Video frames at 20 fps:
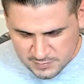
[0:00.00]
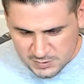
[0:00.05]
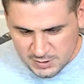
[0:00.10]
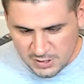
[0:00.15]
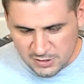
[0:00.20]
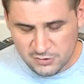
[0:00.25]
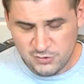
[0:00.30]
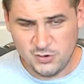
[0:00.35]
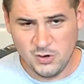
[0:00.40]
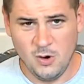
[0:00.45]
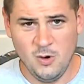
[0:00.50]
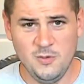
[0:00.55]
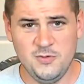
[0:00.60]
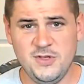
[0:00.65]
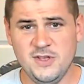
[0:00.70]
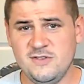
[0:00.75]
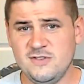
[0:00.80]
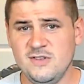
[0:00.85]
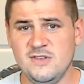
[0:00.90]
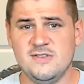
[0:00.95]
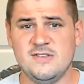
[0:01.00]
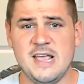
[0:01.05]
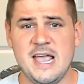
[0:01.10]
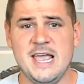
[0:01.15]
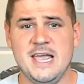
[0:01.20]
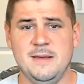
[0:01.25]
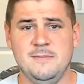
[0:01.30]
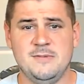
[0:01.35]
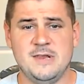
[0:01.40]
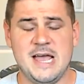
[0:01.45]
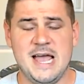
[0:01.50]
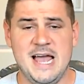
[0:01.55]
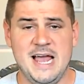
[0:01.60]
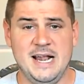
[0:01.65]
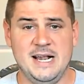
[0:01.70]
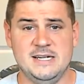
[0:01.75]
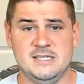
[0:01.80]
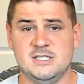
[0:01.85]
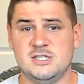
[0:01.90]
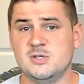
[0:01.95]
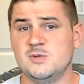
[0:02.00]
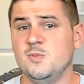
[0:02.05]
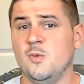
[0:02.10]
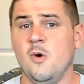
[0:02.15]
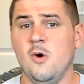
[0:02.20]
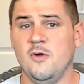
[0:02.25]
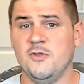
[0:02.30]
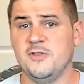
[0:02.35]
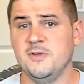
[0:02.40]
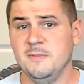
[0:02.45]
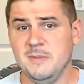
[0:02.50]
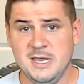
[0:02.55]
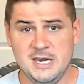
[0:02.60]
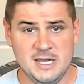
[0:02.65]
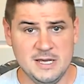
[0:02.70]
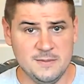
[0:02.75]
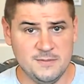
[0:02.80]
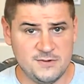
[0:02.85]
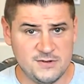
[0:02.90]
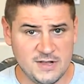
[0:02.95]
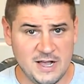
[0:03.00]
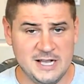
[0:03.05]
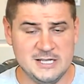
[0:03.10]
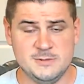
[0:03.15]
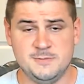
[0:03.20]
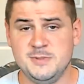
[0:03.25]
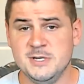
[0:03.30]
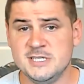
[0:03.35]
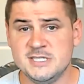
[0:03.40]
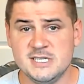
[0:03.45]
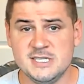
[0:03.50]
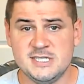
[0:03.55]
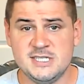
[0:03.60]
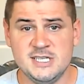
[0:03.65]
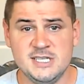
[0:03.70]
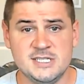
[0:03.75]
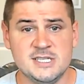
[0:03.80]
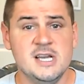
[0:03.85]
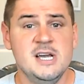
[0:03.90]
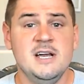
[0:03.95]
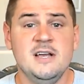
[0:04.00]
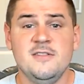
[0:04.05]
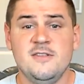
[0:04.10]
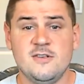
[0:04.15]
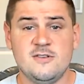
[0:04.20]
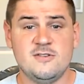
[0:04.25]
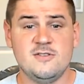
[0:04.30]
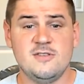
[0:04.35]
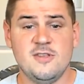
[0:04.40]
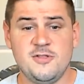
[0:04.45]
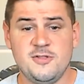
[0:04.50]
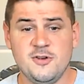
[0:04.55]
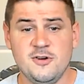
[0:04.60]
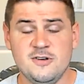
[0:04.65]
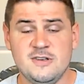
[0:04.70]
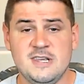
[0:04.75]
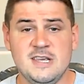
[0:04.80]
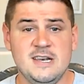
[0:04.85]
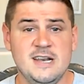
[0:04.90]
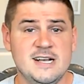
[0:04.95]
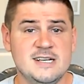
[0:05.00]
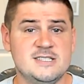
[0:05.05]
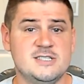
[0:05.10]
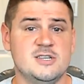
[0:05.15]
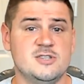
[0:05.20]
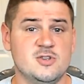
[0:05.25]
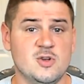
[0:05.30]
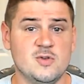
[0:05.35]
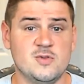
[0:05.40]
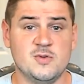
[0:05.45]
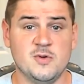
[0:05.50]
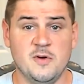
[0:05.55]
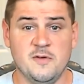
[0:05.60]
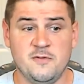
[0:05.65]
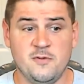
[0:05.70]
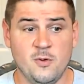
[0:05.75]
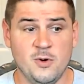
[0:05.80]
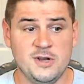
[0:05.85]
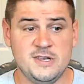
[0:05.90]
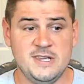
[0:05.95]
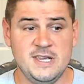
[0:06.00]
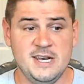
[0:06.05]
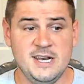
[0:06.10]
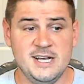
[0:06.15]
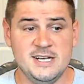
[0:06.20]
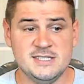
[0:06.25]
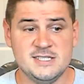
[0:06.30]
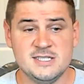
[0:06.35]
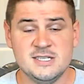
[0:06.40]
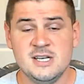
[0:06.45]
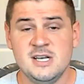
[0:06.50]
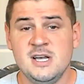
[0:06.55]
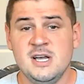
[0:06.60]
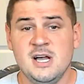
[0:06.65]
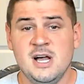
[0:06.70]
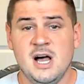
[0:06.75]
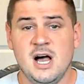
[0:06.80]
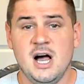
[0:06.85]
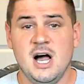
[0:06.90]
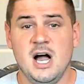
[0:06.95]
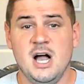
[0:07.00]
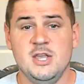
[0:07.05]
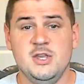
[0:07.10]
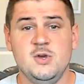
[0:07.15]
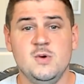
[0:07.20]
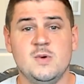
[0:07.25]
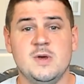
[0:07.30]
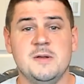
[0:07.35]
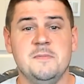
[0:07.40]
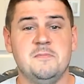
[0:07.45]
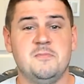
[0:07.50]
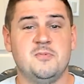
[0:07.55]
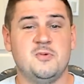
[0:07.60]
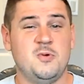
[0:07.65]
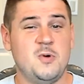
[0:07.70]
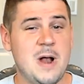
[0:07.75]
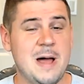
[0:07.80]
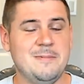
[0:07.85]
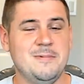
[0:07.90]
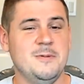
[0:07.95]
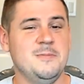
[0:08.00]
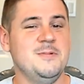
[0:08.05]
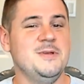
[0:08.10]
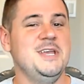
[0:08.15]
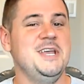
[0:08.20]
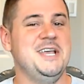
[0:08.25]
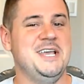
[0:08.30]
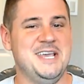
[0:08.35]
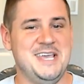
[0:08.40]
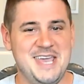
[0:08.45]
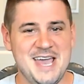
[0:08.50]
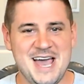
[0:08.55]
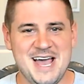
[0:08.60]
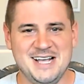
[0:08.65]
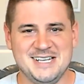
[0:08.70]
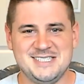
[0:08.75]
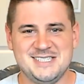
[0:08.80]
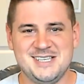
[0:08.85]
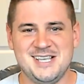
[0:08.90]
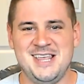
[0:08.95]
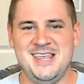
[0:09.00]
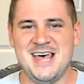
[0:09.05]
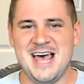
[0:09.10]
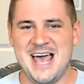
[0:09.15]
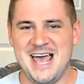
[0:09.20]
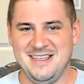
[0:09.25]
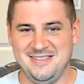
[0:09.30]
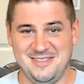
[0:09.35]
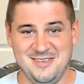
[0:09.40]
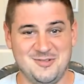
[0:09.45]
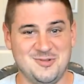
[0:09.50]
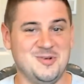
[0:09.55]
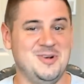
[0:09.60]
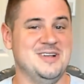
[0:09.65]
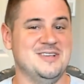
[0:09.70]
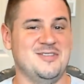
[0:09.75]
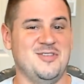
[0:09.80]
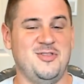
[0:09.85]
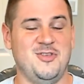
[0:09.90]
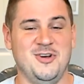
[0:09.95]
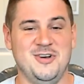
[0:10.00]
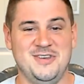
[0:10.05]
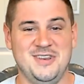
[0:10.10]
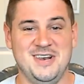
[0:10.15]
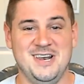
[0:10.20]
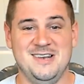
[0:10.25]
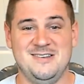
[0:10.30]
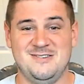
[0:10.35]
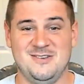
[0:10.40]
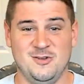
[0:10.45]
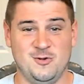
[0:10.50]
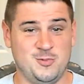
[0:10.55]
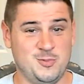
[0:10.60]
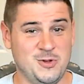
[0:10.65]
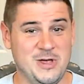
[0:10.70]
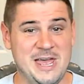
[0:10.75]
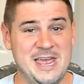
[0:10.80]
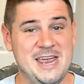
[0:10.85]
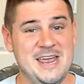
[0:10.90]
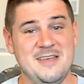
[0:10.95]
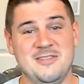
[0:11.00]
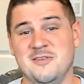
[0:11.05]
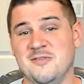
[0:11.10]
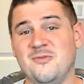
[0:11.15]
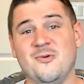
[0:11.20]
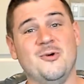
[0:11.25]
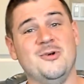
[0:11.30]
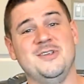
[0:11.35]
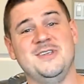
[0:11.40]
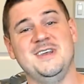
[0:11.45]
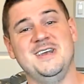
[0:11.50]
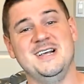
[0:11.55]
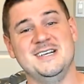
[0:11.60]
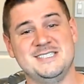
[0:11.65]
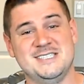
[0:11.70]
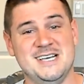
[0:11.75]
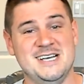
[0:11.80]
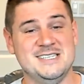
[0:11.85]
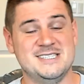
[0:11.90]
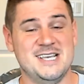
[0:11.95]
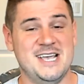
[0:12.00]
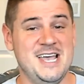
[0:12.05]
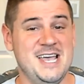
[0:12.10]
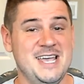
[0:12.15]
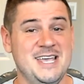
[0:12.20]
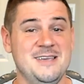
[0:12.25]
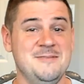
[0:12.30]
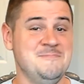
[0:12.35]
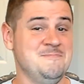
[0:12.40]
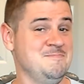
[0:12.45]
So this is aimed at small to medium-sized businesses. This is the 13S. There's also a 14S. You can probably guess that this one has a 13-inch display and the 14S has a